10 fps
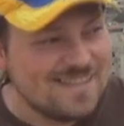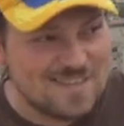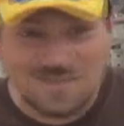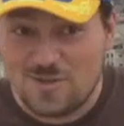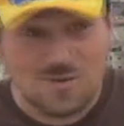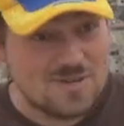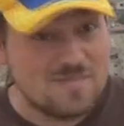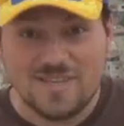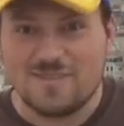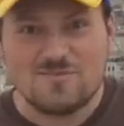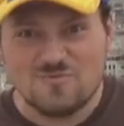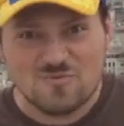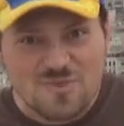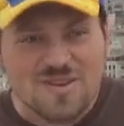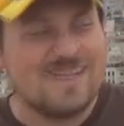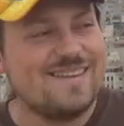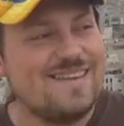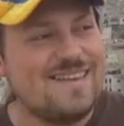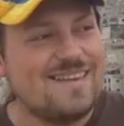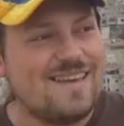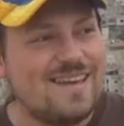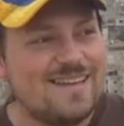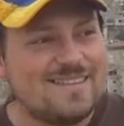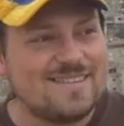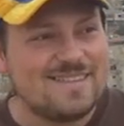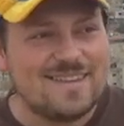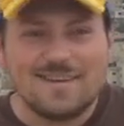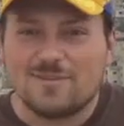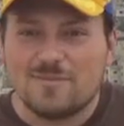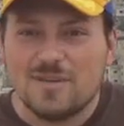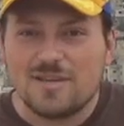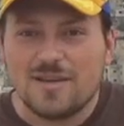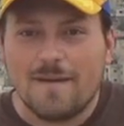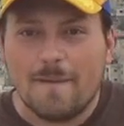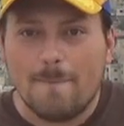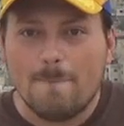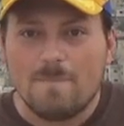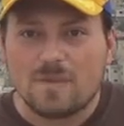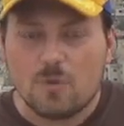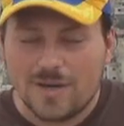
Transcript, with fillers: this tournament is really turning out to be um,